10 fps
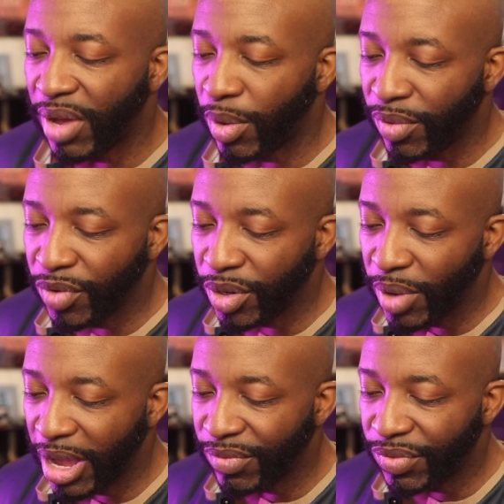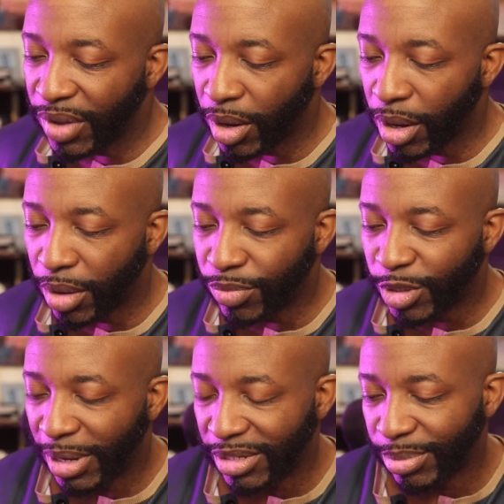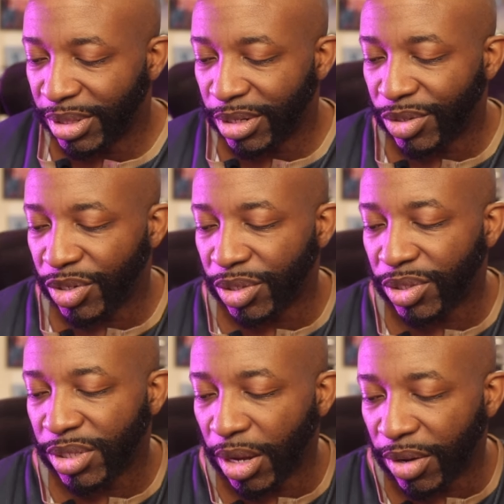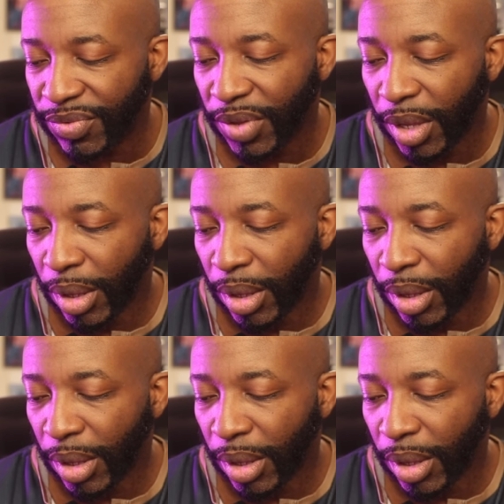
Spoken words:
However, you have a responsibility to yourself